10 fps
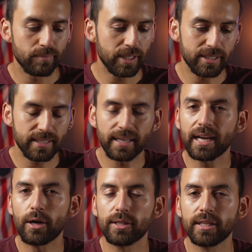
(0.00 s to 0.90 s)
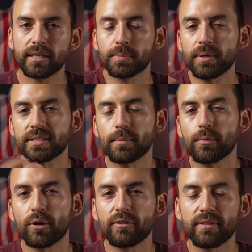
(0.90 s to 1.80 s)
I just like how it looks. Plus I'm
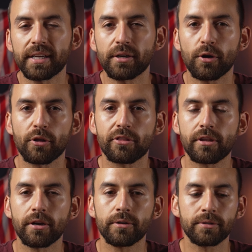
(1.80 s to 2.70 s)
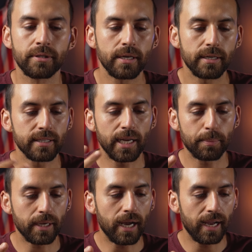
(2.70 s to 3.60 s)
more of like an earth tone
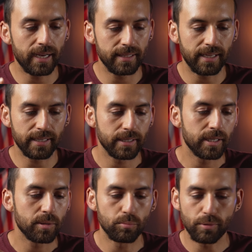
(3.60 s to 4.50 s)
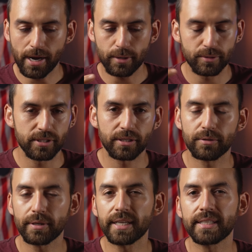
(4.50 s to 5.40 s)
type guy. I like browns and
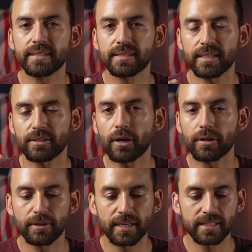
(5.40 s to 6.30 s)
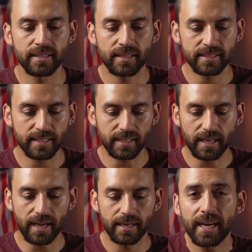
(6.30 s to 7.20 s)
greens, like dark greens and things like
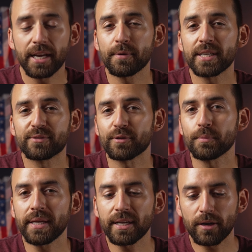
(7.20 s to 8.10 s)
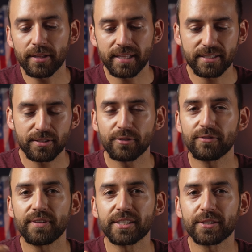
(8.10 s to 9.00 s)
that. Anyways, for me, all these new
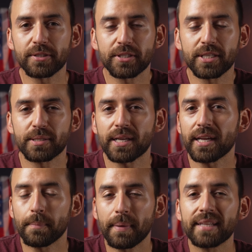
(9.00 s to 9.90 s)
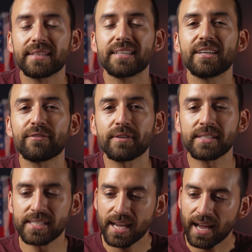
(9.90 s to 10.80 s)
features just kind of made the
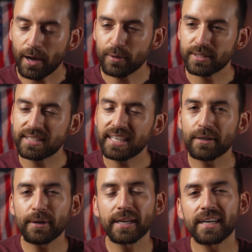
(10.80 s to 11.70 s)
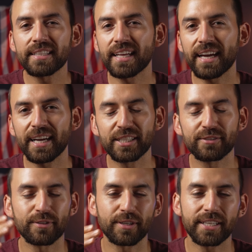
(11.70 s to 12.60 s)
difference. I was teetering on the edge
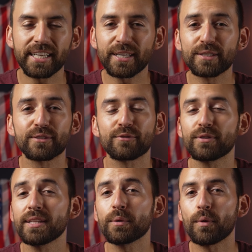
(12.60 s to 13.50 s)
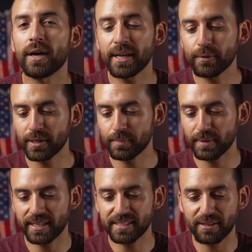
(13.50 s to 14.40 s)
for years of really wanting one
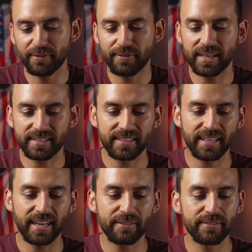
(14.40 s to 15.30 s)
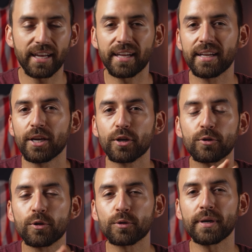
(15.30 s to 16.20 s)
because of the fact that they have that
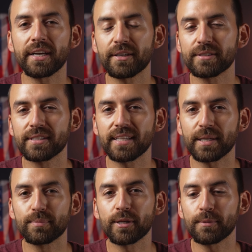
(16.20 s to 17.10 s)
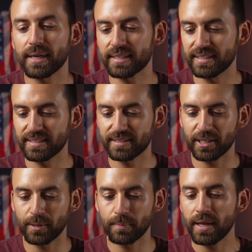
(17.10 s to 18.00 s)
cool radial delayed blowback
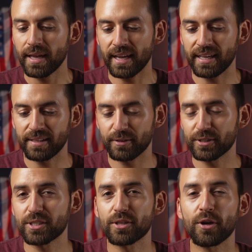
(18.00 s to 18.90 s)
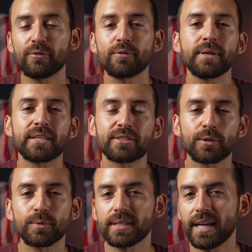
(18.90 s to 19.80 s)
system, and they're just known for being so
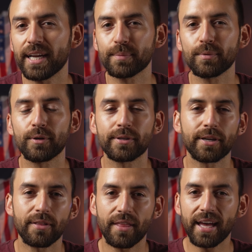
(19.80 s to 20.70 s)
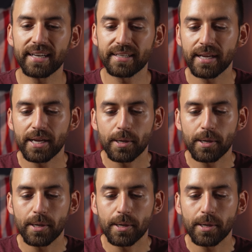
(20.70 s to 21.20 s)
reliable and all that.